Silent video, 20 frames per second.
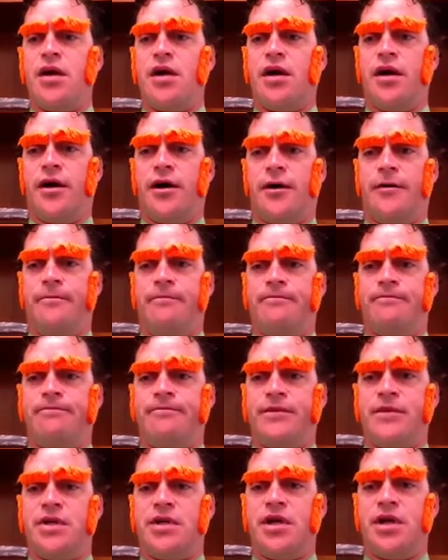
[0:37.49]

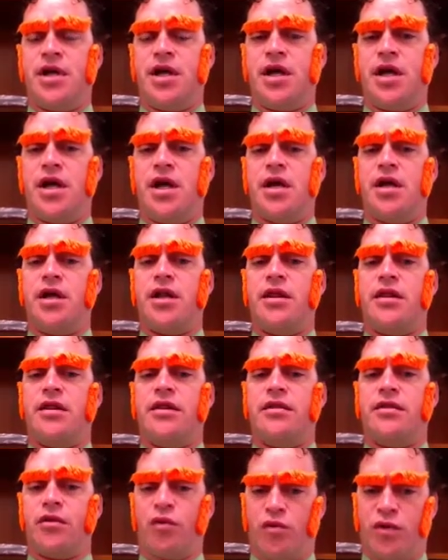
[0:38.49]

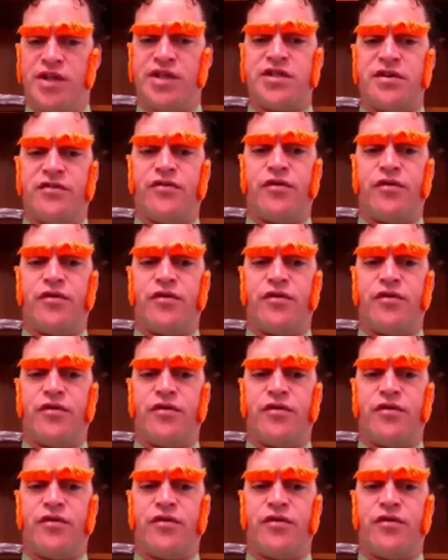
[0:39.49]
The reason